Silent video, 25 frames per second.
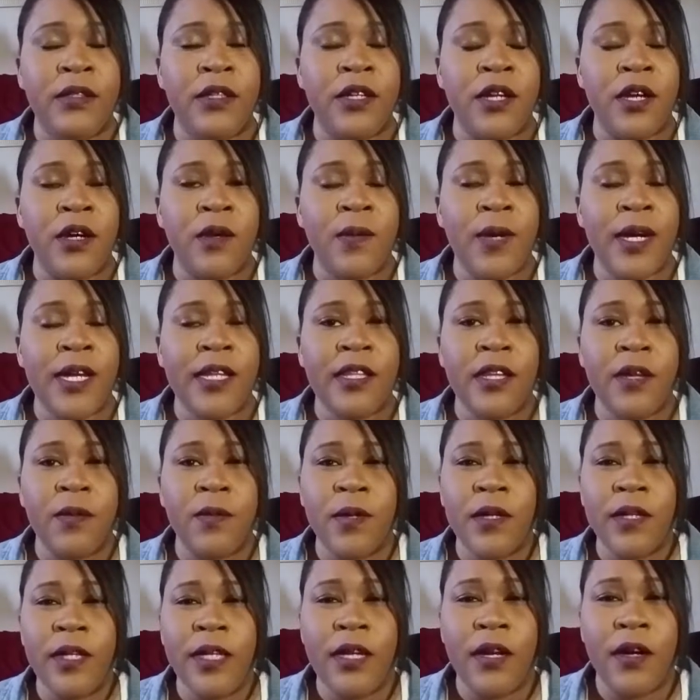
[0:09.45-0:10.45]
you know what,
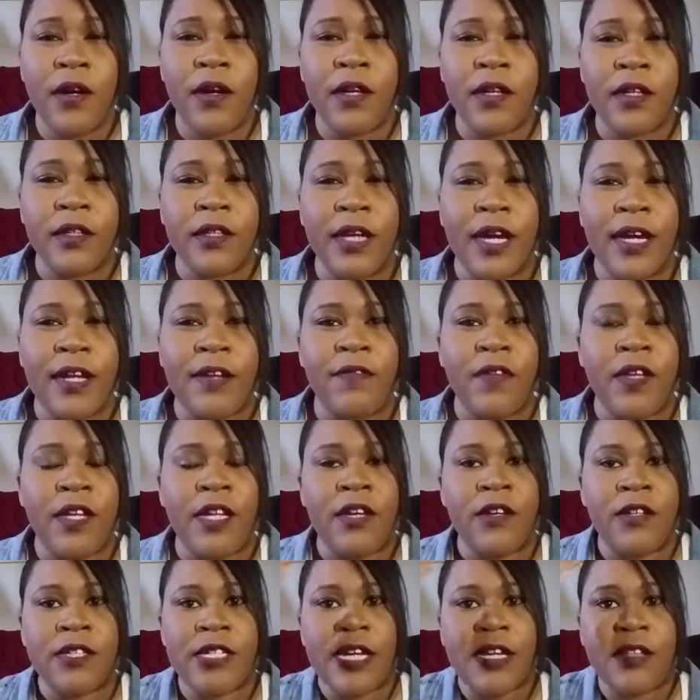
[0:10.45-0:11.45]
there really aren't a lot of
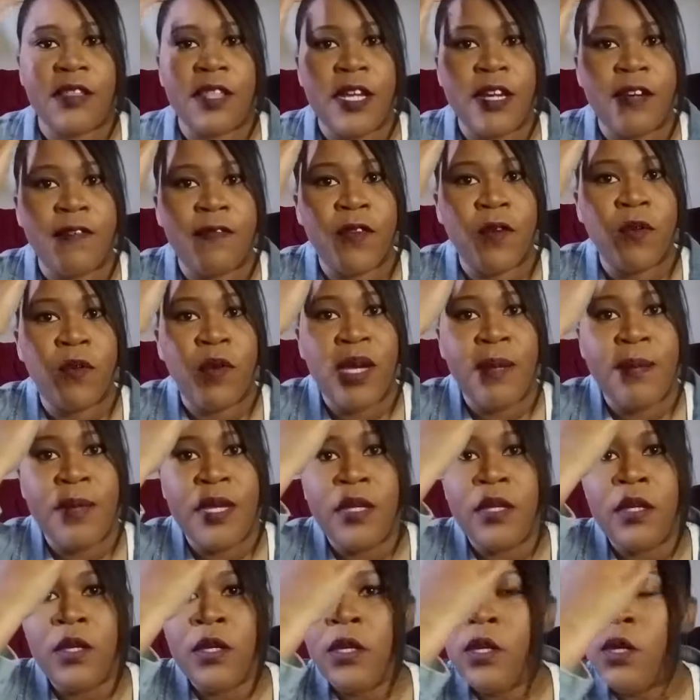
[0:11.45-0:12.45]
videos out there for
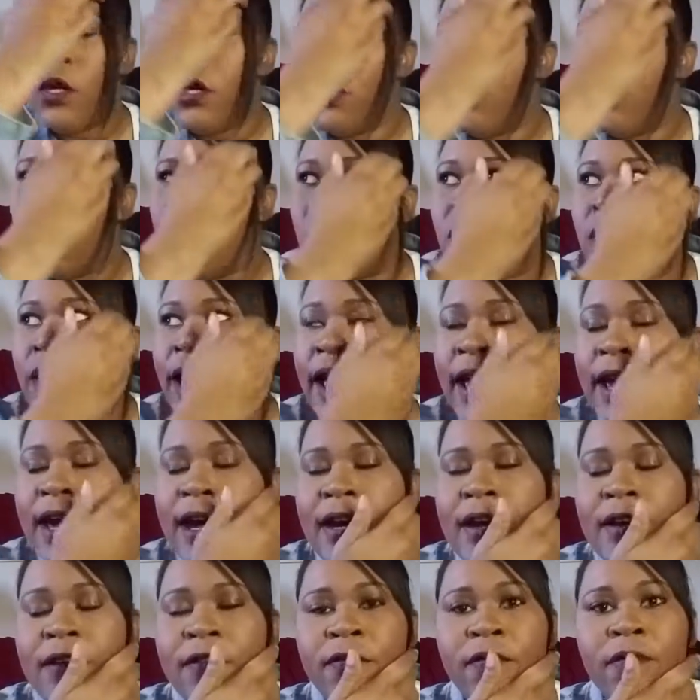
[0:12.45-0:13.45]
women who
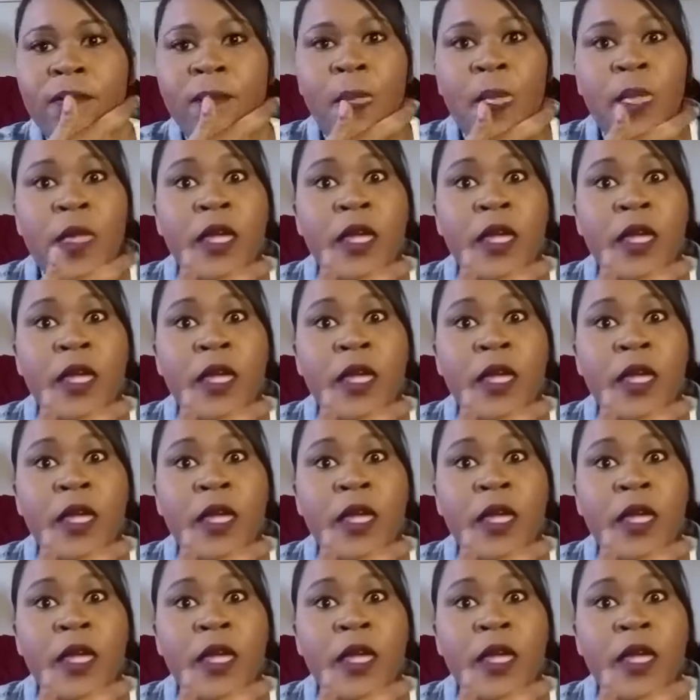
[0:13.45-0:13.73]
have,